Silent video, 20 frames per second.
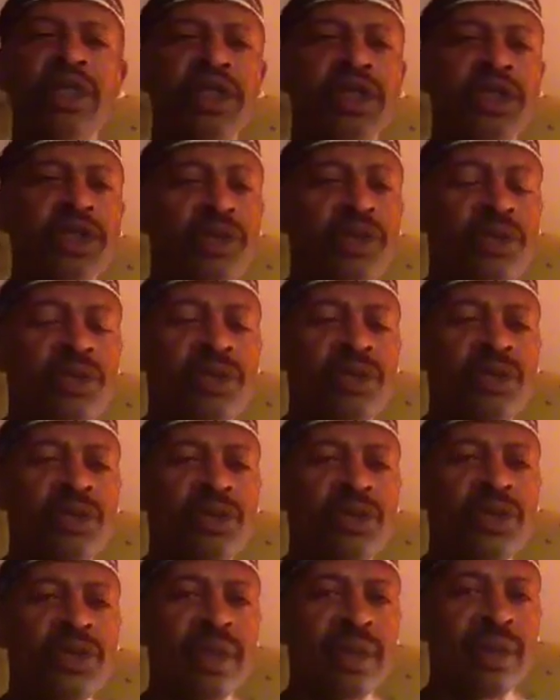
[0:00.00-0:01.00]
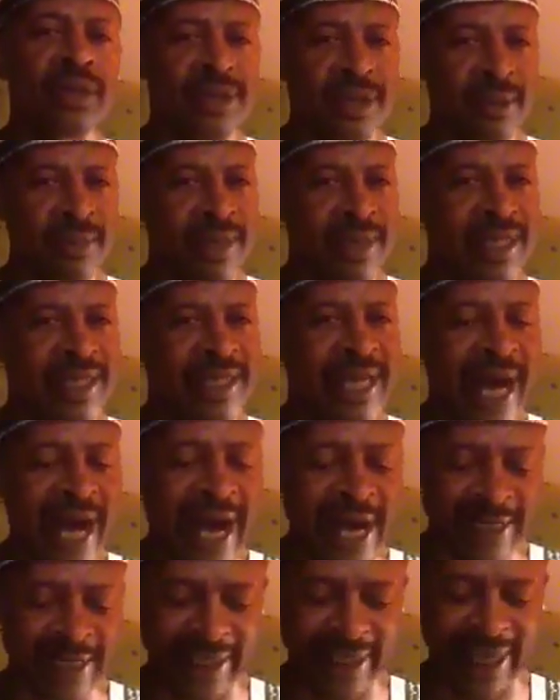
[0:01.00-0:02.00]
choose to be
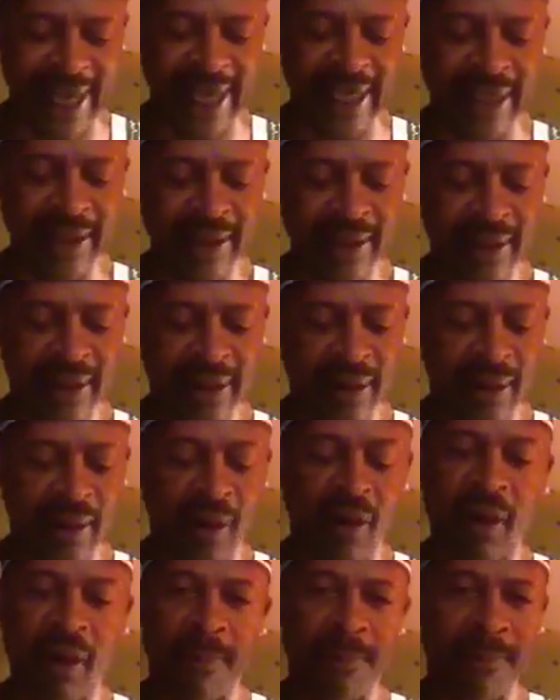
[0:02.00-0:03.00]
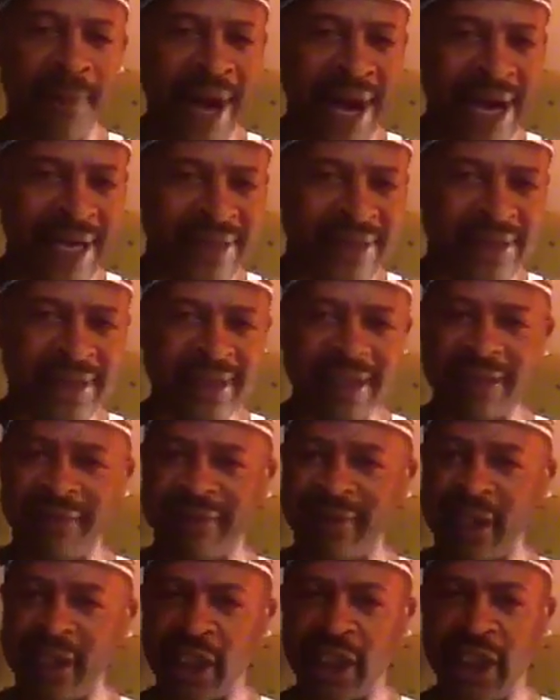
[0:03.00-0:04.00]
godlike or positive
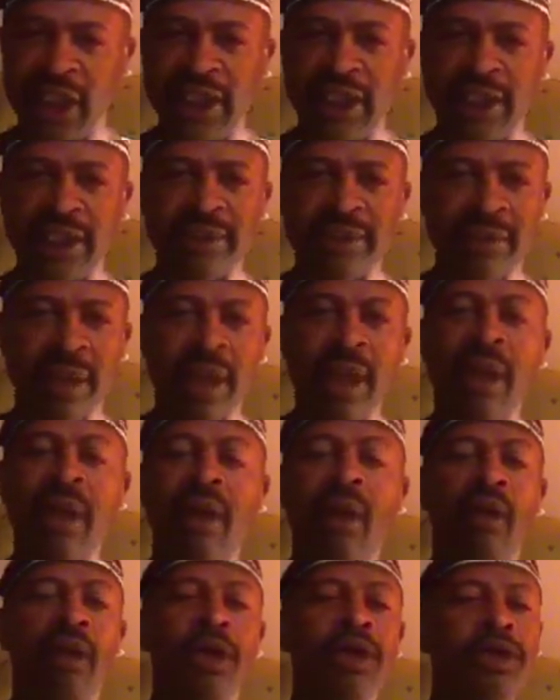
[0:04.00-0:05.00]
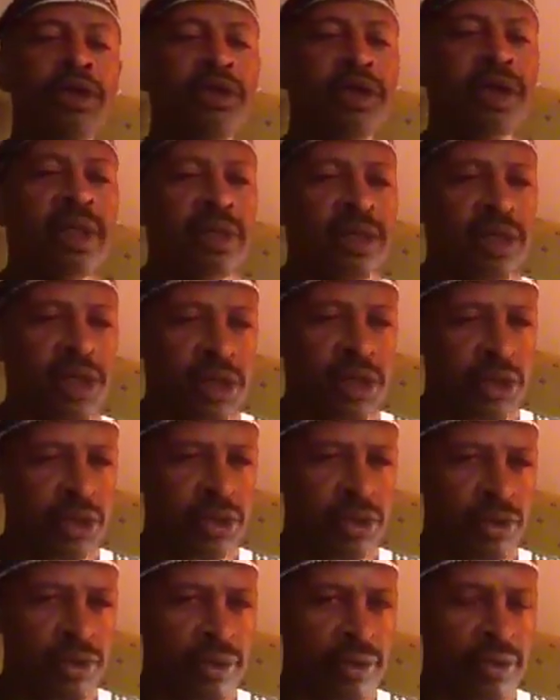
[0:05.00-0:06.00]
and good, or you can
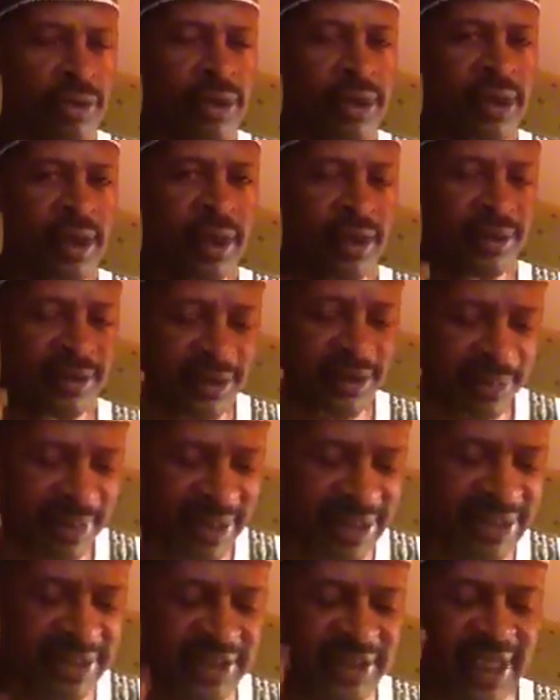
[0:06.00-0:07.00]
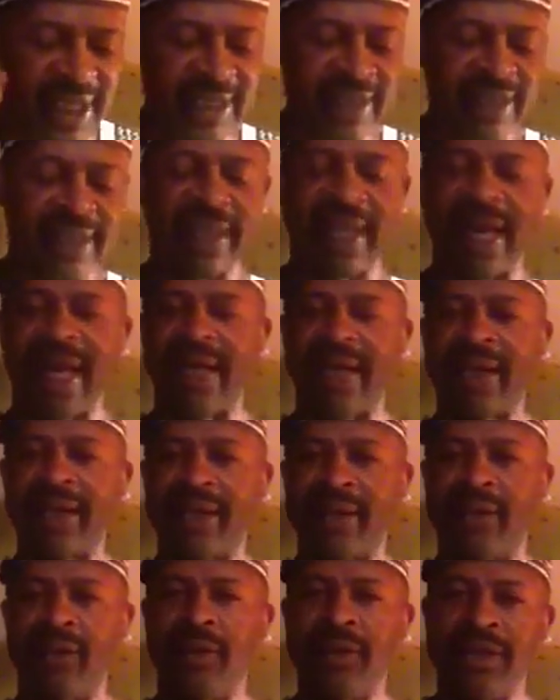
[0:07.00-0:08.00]
choose to be Satan-like,
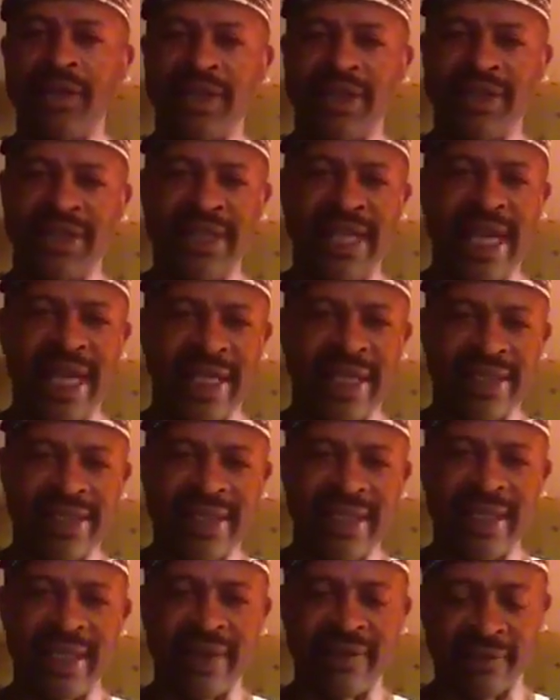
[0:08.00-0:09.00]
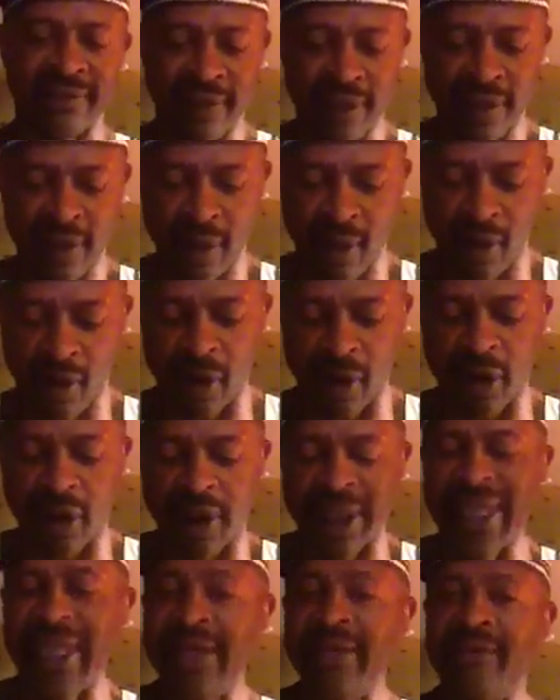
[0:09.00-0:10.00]
which is negative
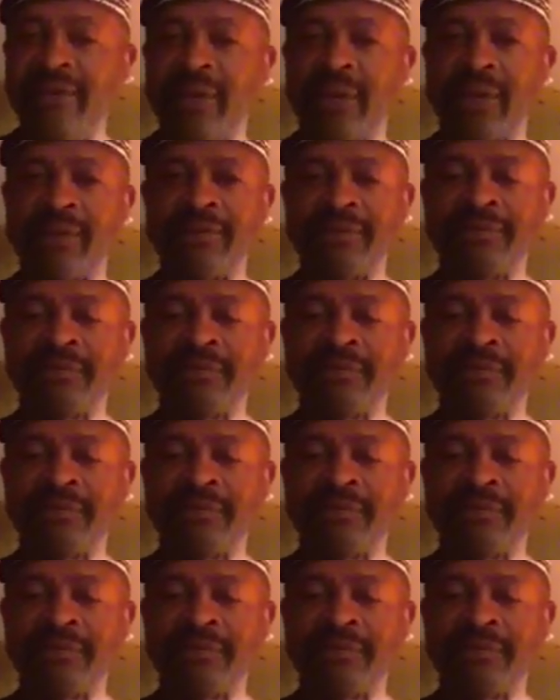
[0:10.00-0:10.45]
or evil.